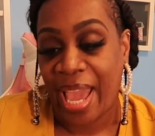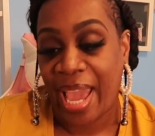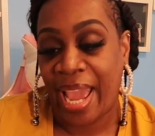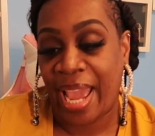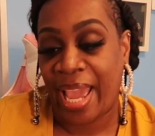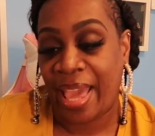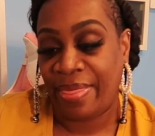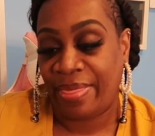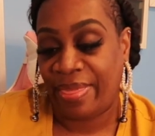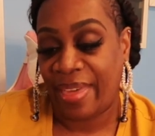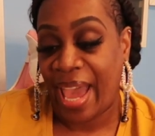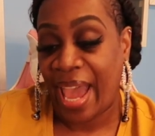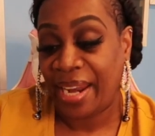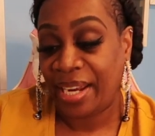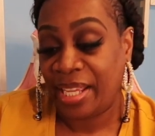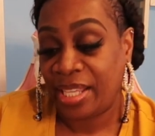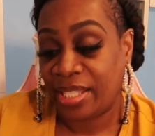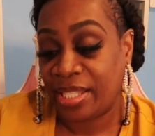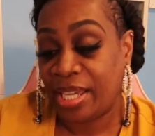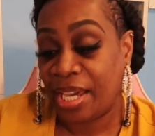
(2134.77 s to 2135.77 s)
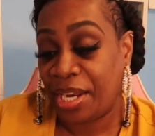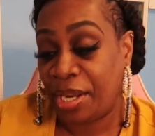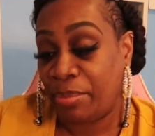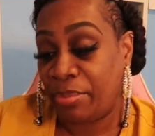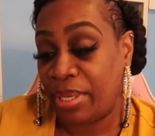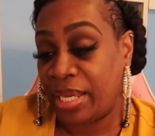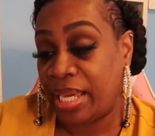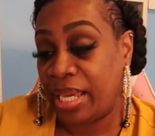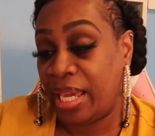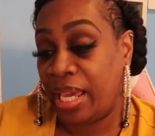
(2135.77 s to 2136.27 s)
And that is going to
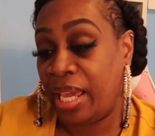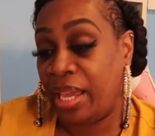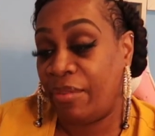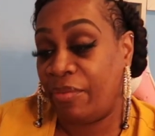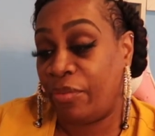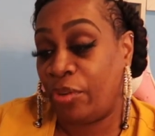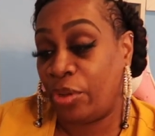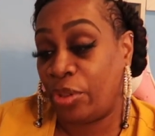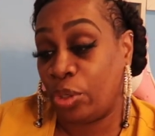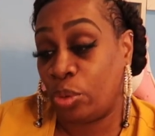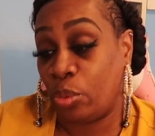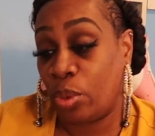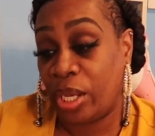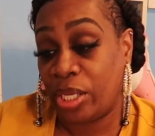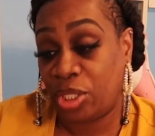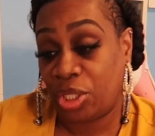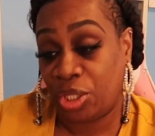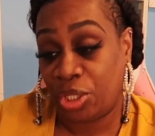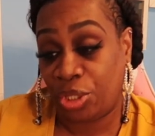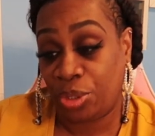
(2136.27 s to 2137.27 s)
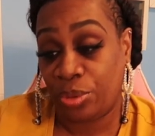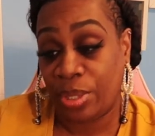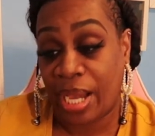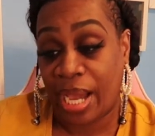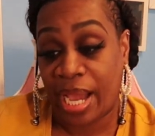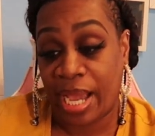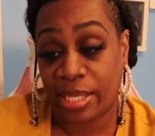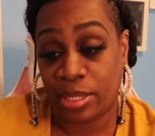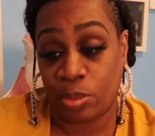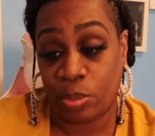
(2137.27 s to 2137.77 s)
be it for the questions, you
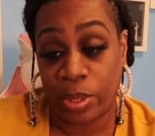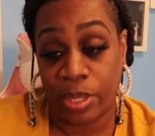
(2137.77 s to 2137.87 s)
guys.